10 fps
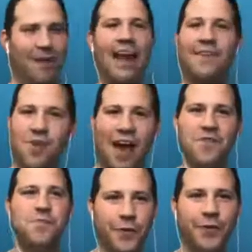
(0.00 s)
And have
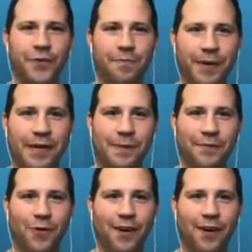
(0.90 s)
you brewed beer before?